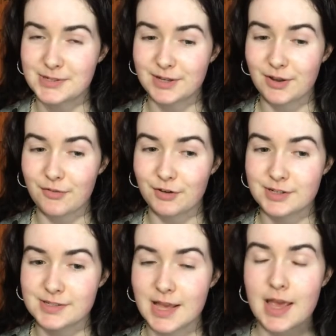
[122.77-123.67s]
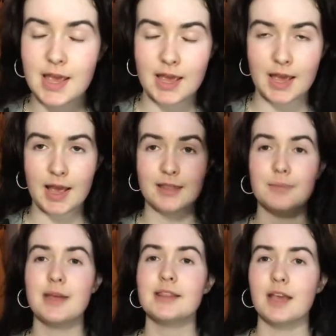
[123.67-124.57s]
to lovers. And the
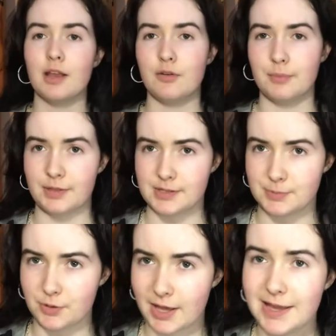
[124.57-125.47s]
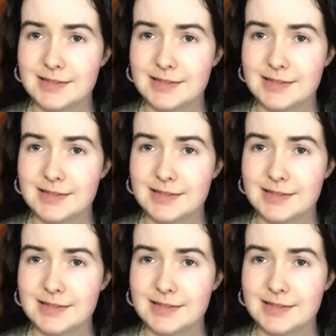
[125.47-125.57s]
main thing I love about this book is